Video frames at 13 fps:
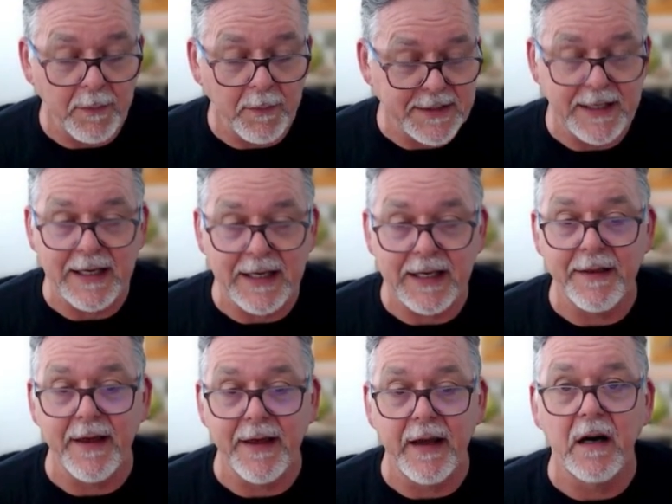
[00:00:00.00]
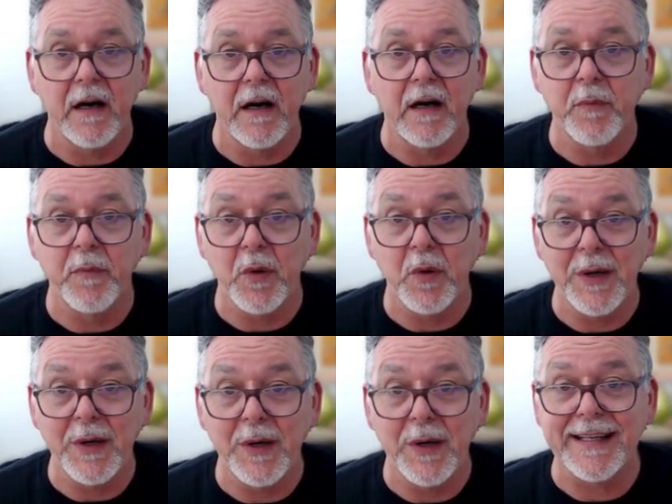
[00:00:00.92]
here that I've
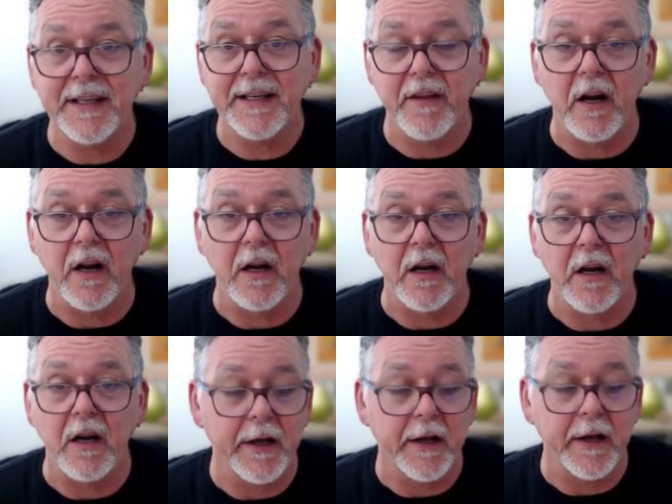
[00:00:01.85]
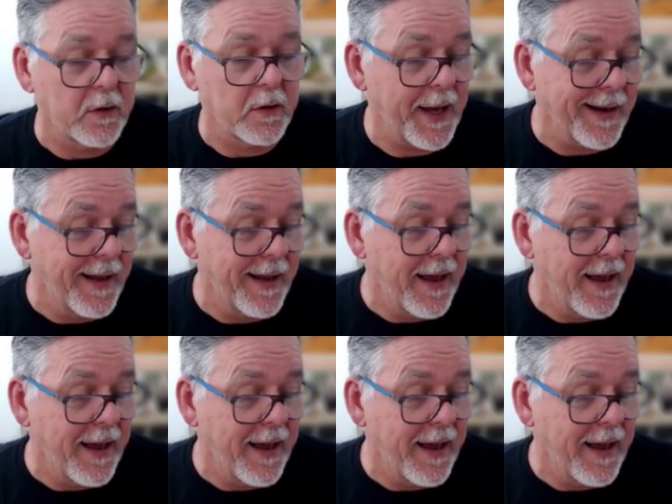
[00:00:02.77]
pre-selected that I'd like them to look at. And I've